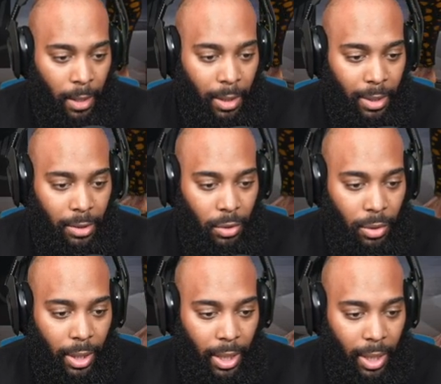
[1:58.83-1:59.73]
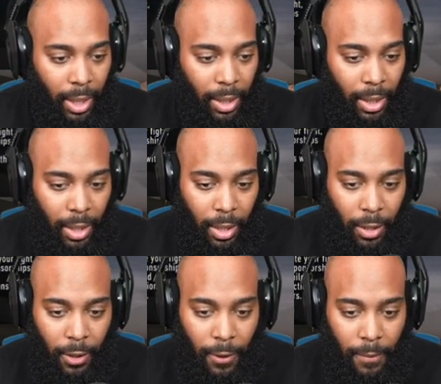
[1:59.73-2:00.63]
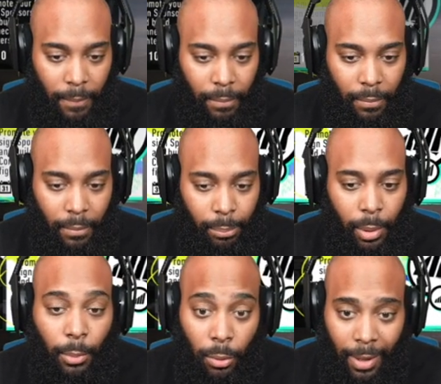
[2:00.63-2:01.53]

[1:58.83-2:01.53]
let's go ahead and um, promote my